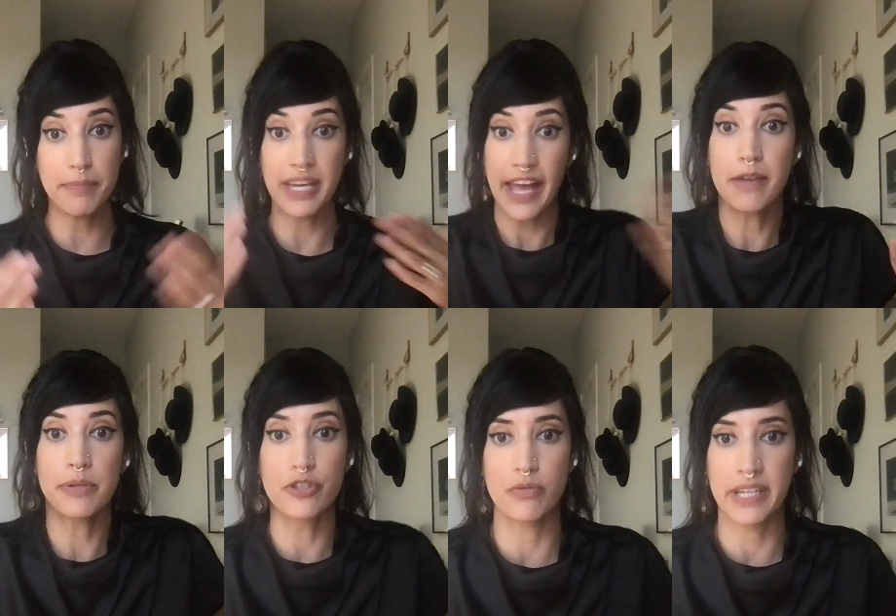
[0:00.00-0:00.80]

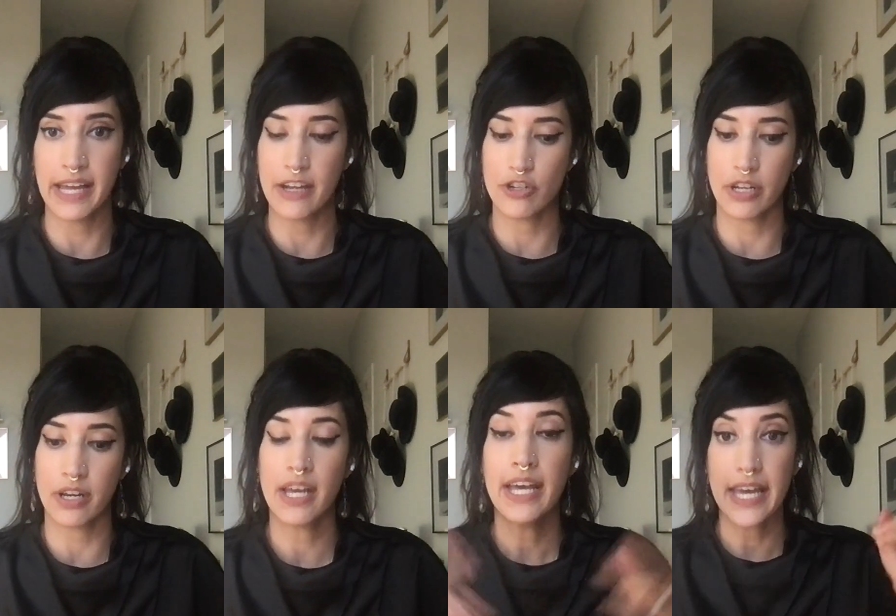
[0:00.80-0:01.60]
able to engage
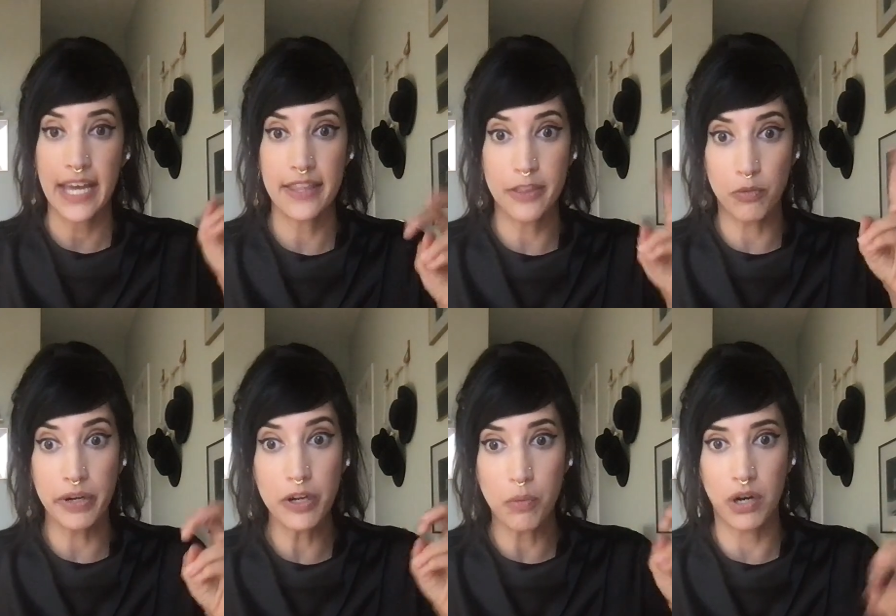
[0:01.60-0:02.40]
in the
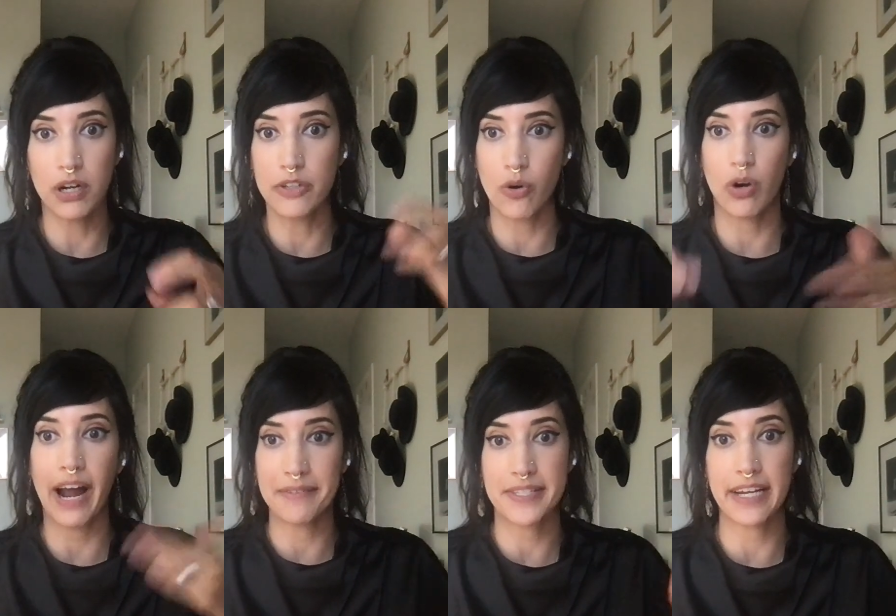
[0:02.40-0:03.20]
real world or
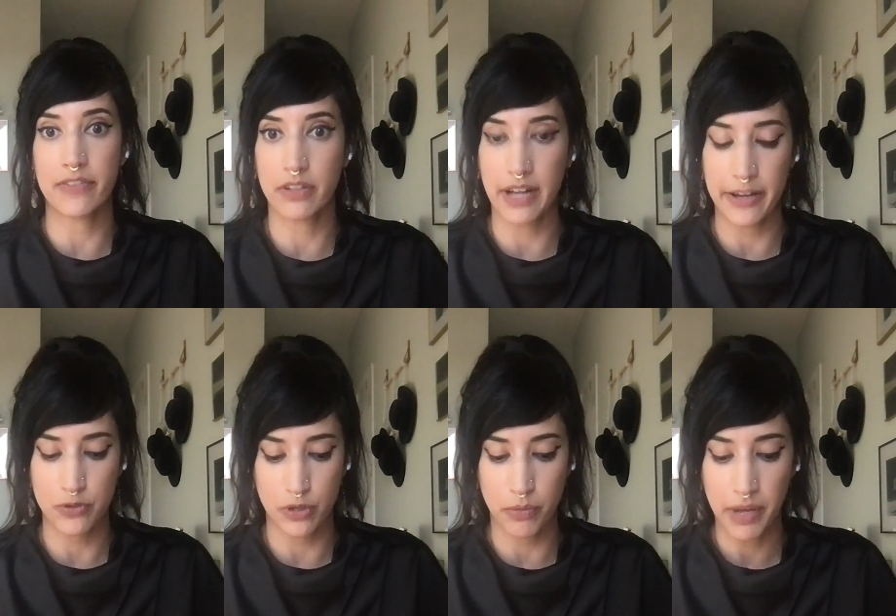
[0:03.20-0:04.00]
outside of the
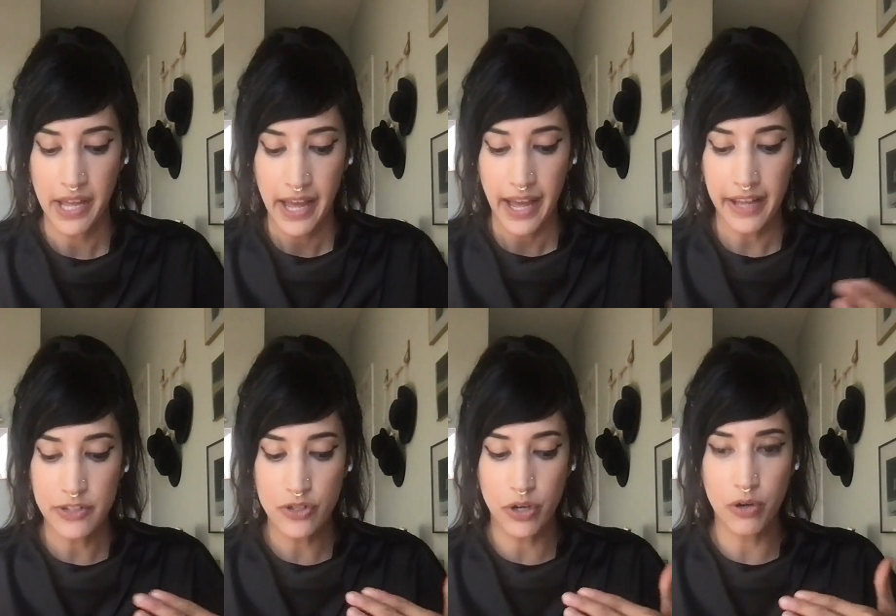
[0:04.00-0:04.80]
classroom.
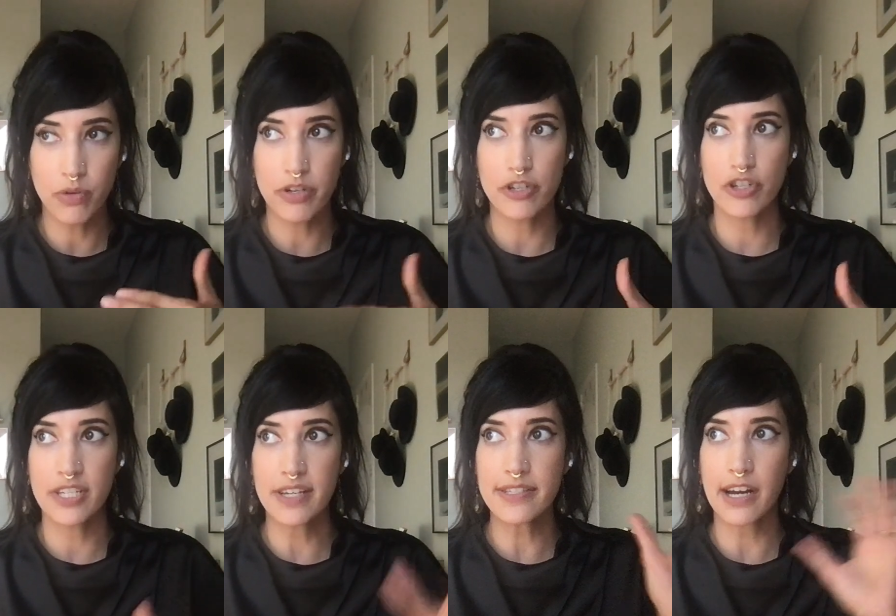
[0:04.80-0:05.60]
And so she
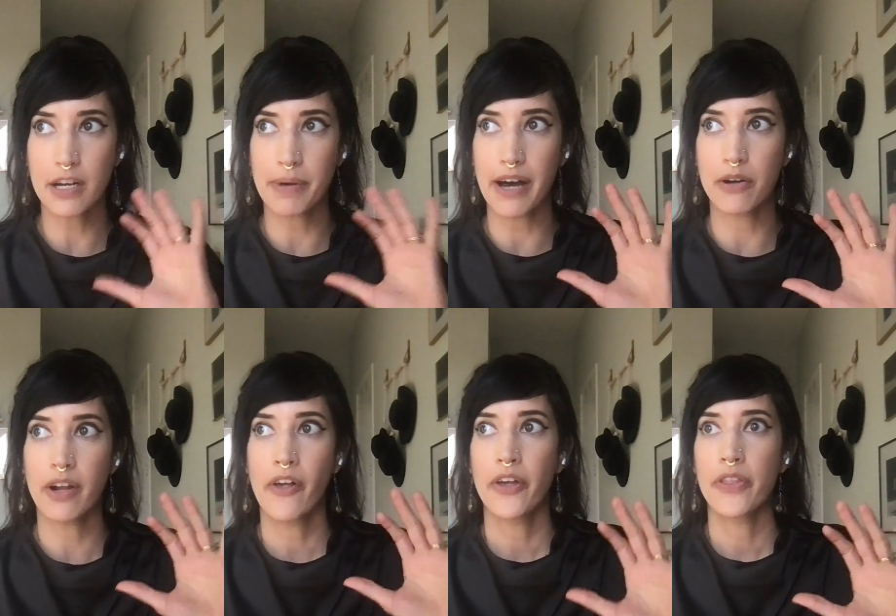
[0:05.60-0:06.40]
does talk about
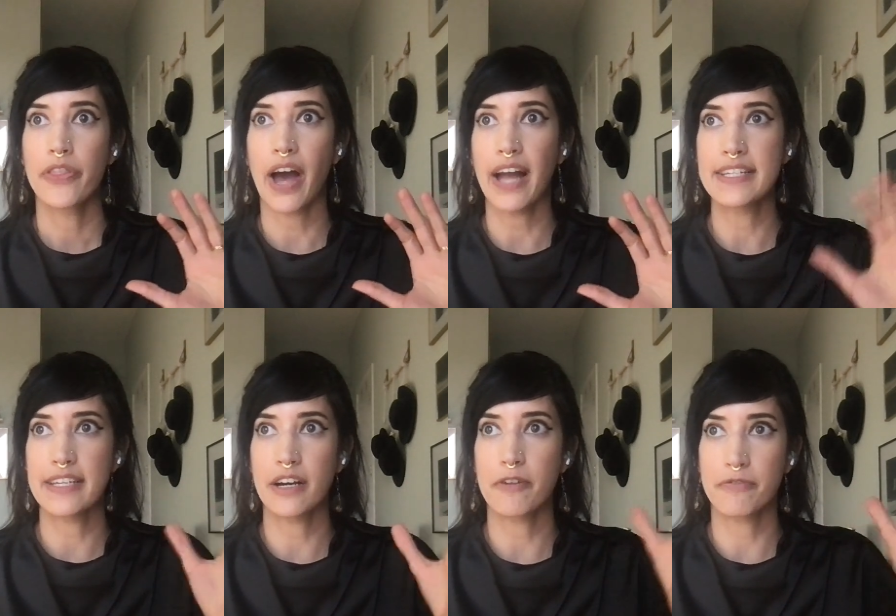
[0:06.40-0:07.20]
the
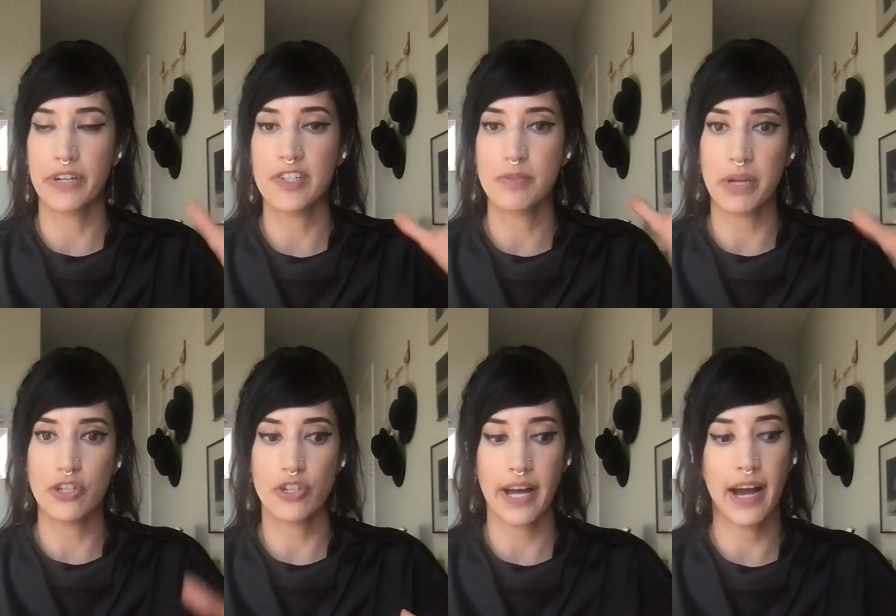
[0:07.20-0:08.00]
idea of free
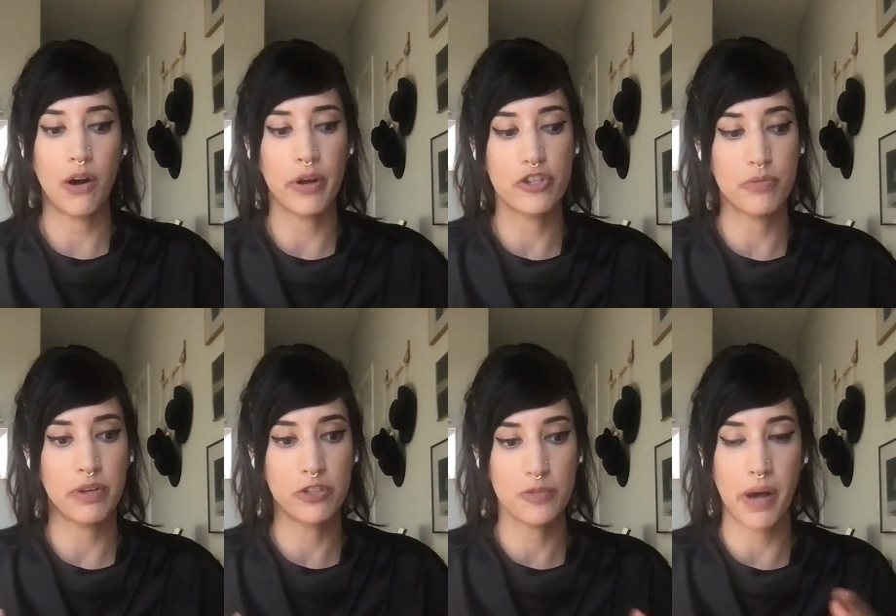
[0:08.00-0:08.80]
speech and how it should
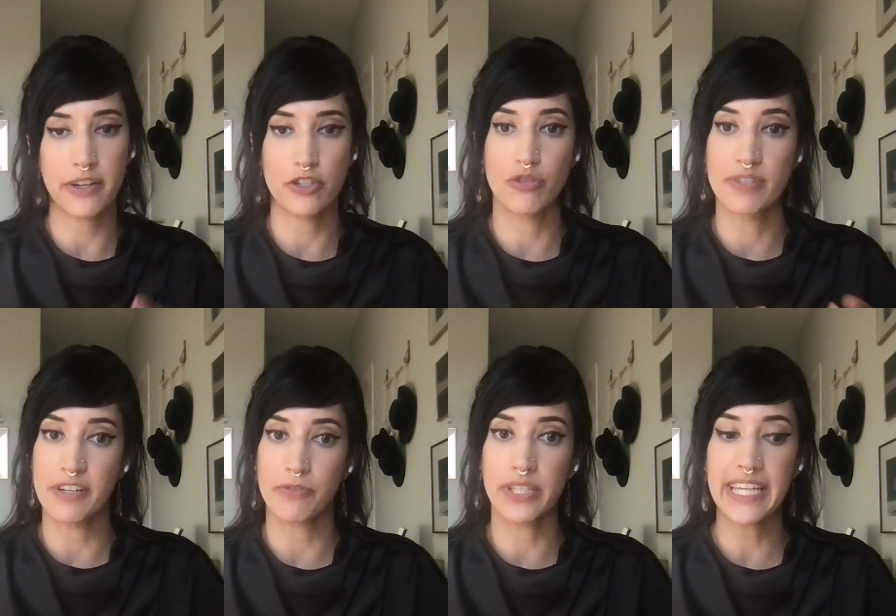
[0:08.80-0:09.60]
be responded to
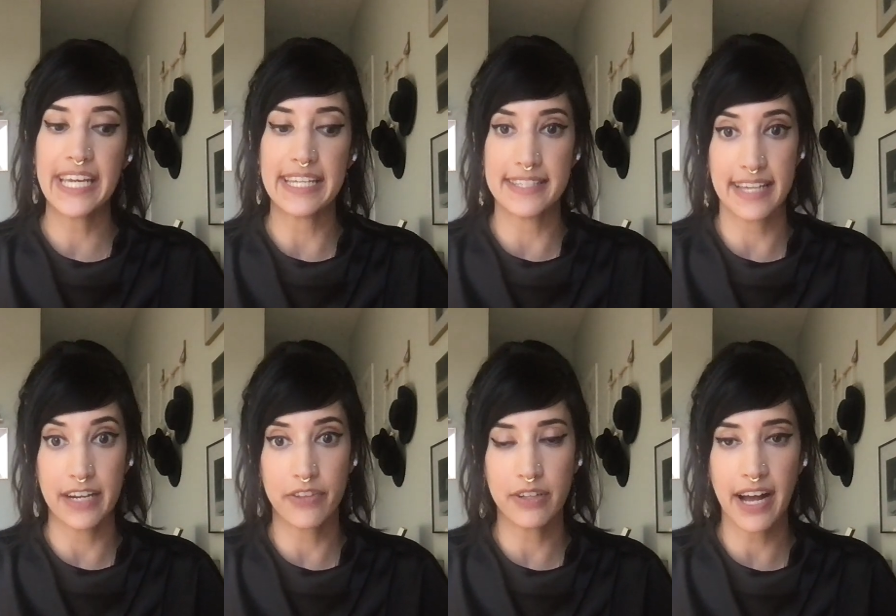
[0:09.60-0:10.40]
differently inside
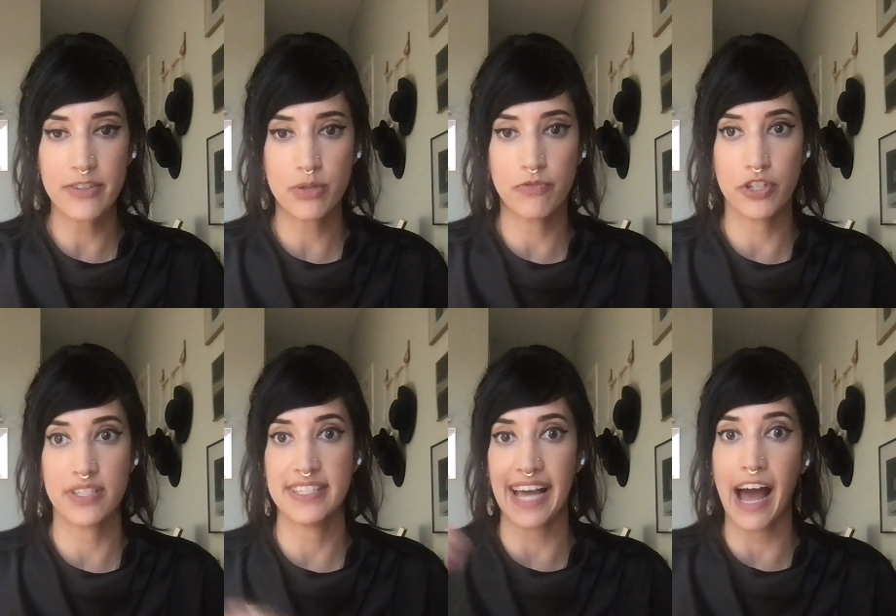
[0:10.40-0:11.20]
of the classroom
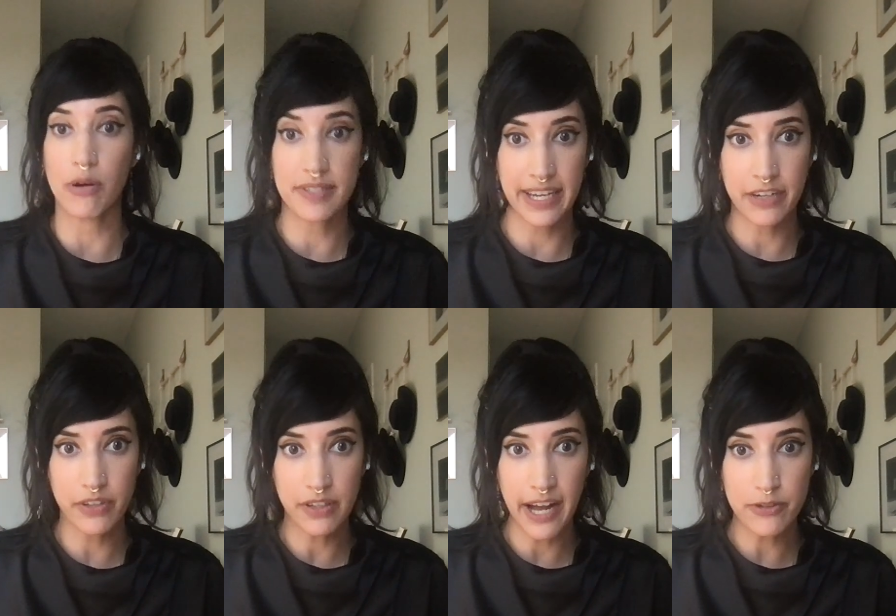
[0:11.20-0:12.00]
versus outside of
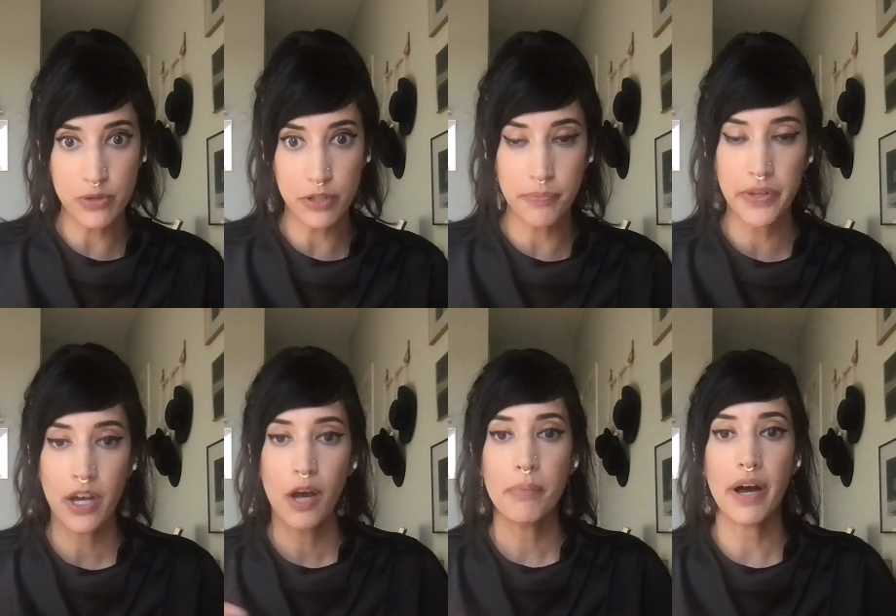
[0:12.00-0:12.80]
the classroom.
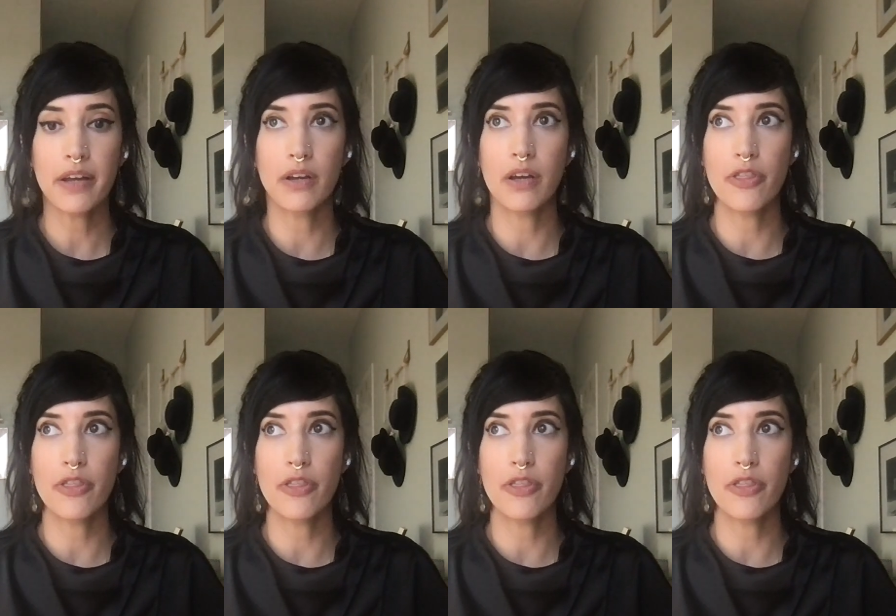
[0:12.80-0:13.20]
But